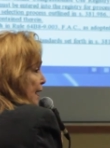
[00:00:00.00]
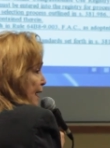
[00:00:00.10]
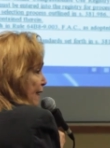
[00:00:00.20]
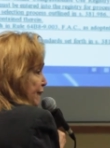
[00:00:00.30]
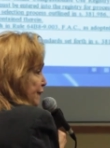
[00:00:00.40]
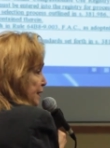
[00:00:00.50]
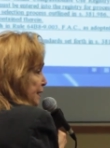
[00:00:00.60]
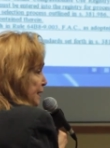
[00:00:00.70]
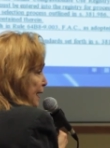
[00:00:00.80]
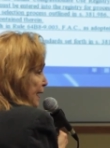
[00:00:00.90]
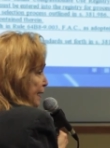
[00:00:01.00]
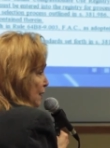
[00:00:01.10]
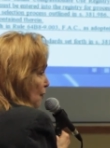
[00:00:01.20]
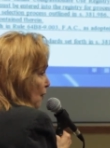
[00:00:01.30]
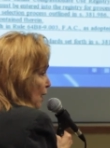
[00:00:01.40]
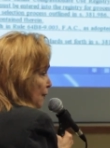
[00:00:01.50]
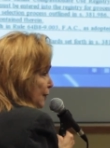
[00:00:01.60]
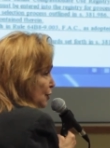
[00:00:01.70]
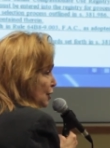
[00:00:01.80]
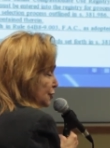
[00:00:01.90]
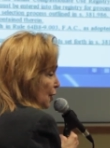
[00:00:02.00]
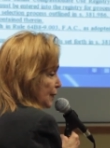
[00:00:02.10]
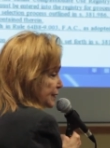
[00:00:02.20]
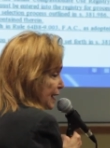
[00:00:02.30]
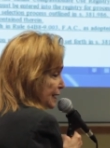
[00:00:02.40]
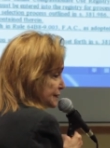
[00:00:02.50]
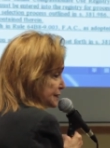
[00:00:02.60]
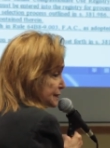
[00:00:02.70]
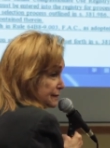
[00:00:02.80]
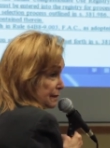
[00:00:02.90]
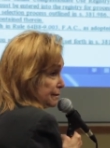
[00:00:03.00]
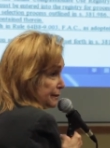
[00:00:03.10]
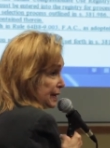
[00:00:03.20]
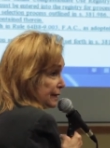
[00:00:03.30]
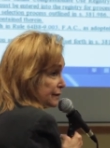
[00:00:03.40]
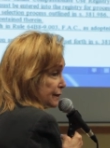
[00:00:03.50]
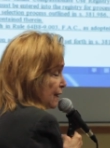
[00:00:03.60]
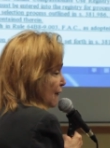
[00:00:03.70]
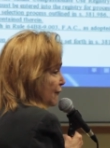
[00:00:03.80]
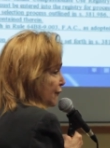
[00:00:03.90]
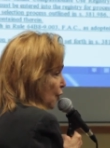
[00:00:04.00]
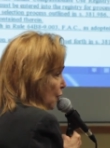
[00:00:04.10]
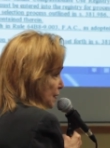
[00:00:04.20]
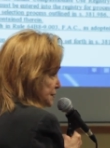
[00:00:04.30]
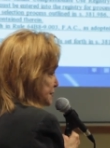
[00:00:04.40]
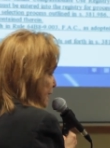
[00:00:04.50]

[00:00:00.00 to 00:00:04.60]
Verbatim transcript: F E A R. We all know what that means. False